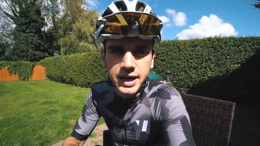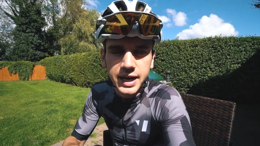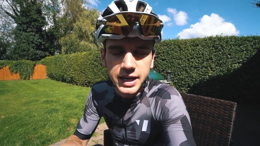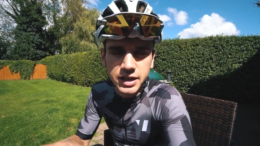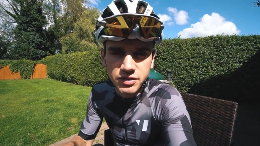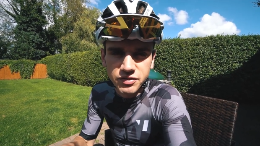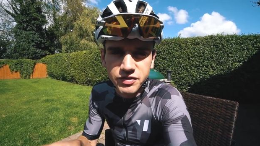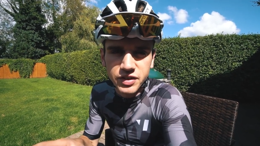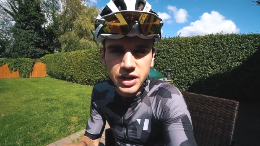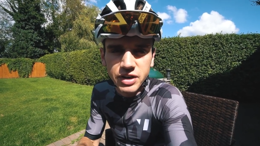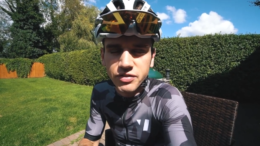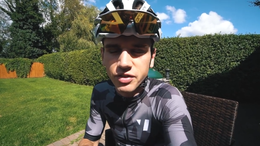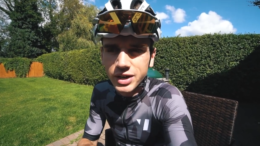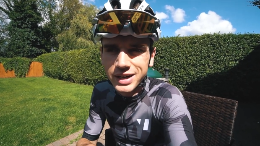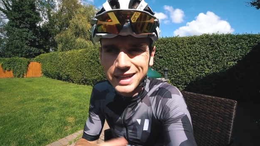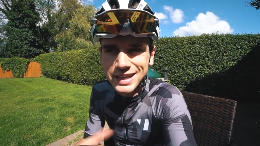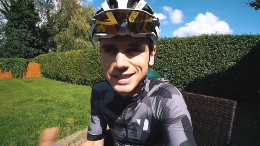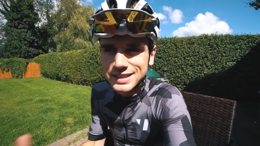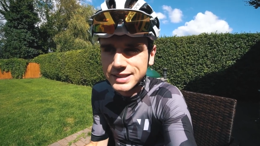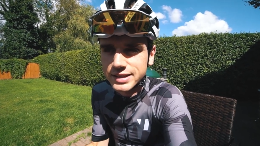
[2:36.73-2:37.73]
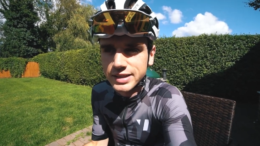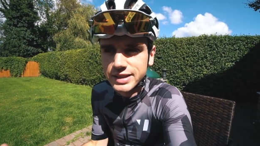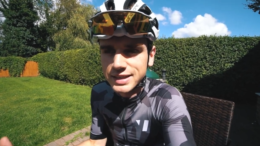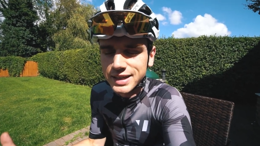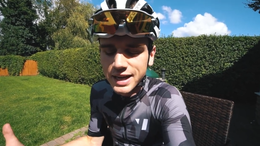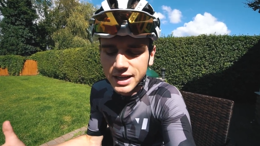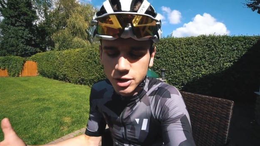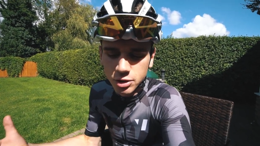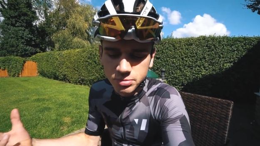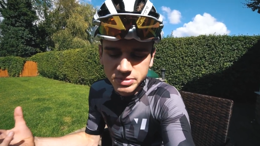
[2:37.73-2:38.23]
I can very, very easily
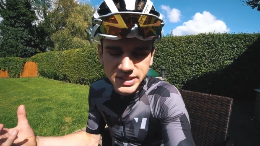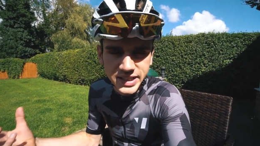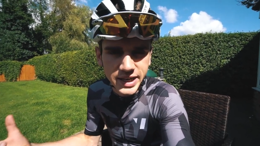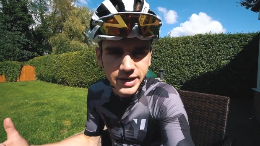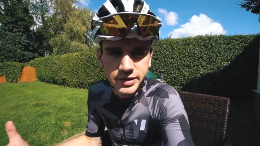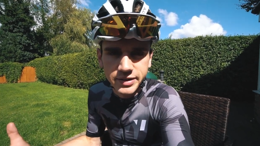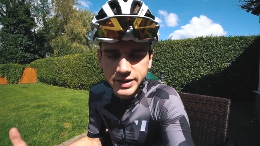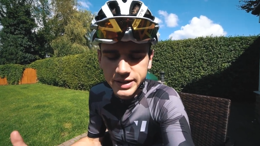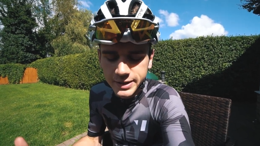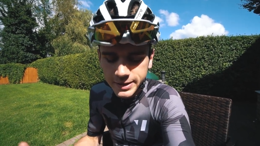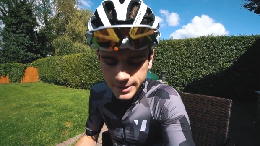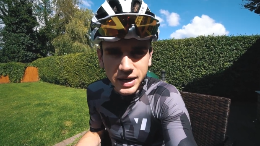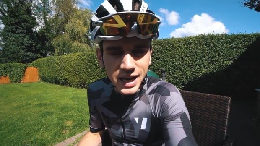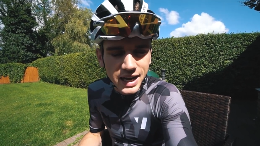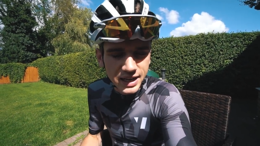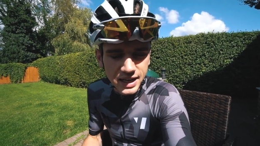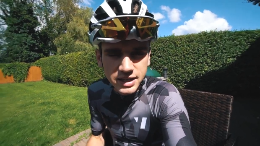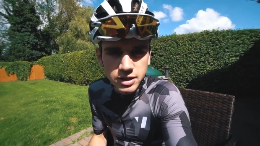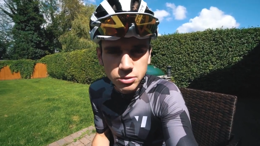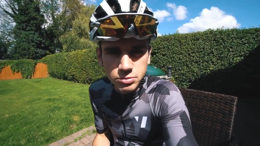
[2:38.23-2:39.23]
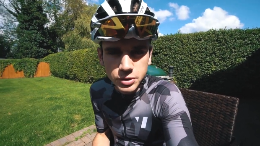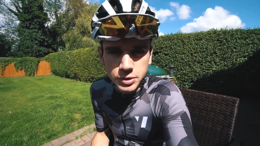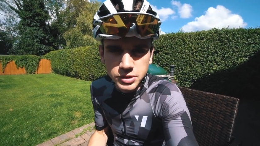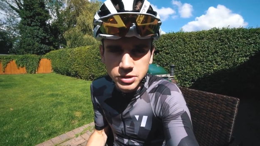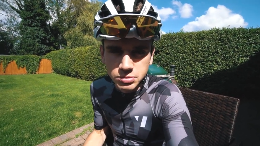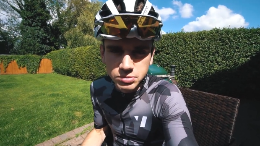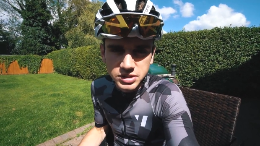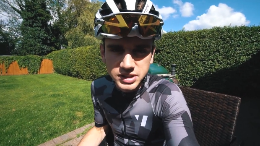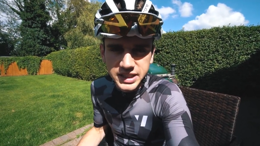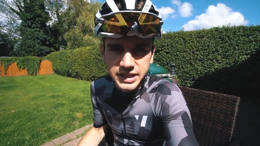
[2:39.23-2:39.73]
end up tearing it and end up doing
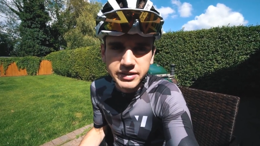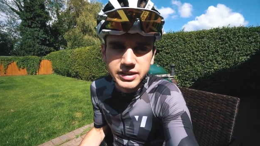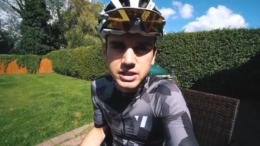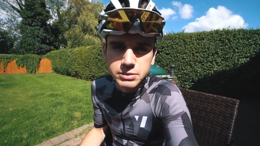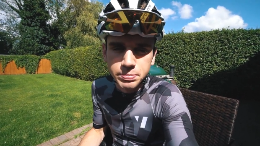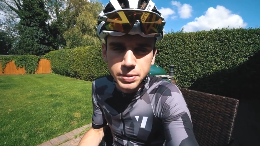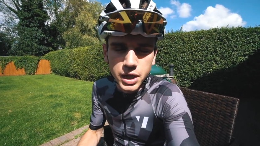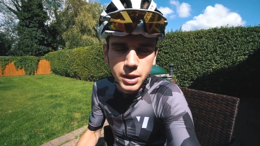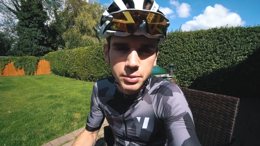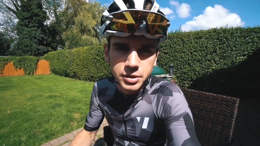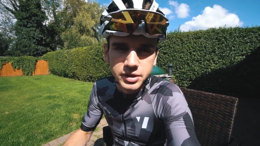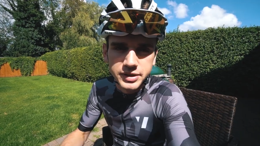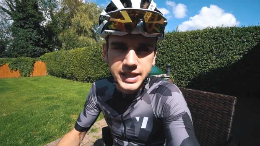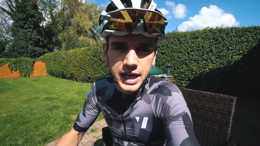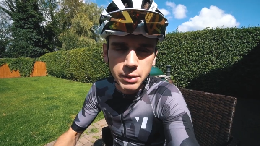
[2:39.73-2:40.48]
some serious permanent